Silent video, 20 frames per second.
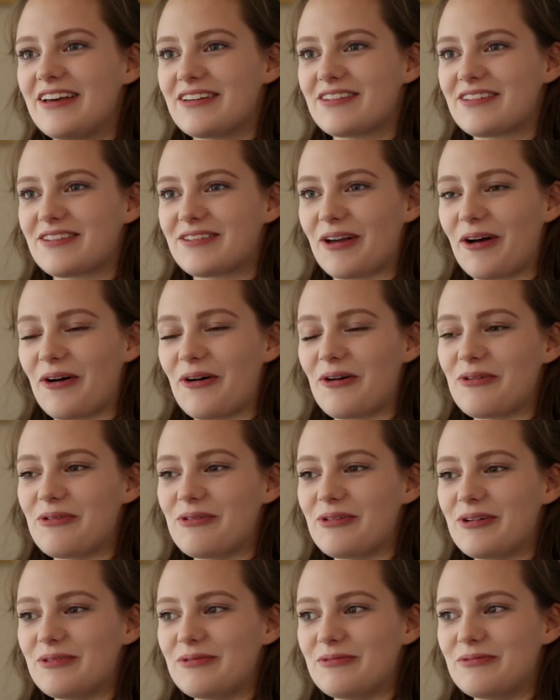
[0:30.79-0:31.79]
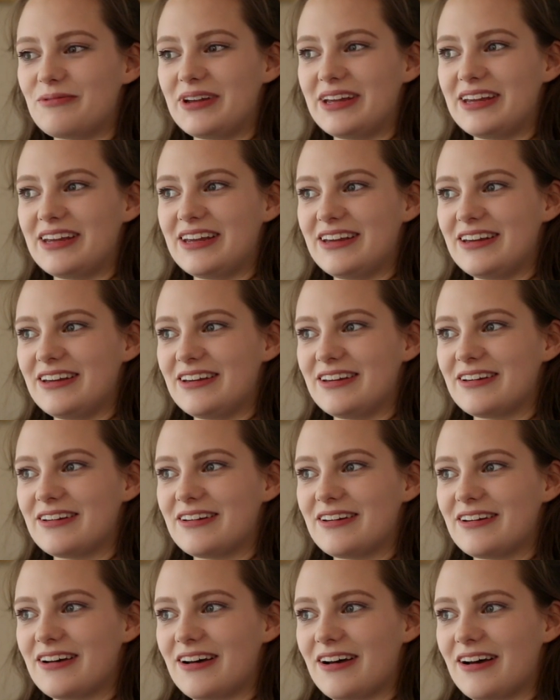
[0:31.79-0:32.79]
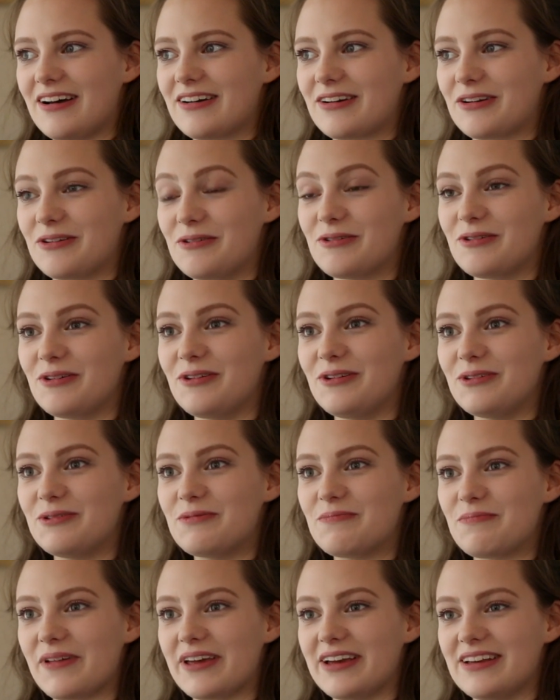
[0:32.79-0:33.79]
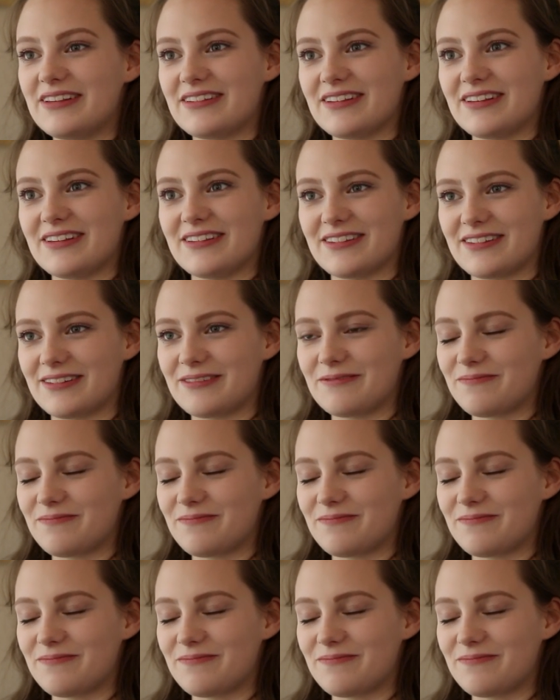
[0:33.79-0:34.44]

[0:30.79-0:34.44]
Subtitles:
so we Googled places